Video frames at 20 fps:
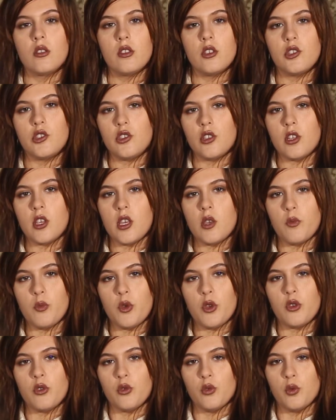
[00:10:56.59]
This should
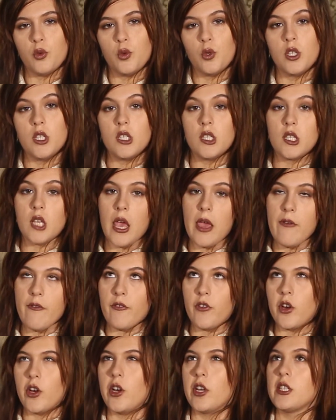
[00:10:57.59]
keep you
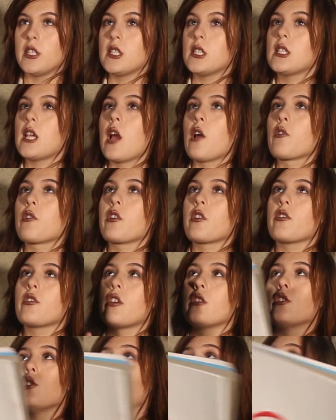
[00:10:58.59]
safer and sounder
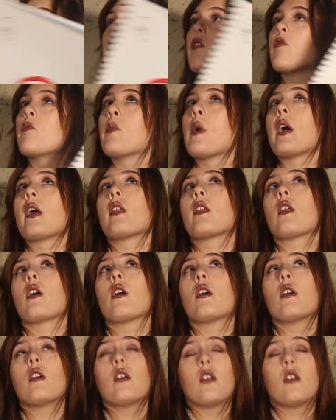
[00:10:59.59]
than you would have been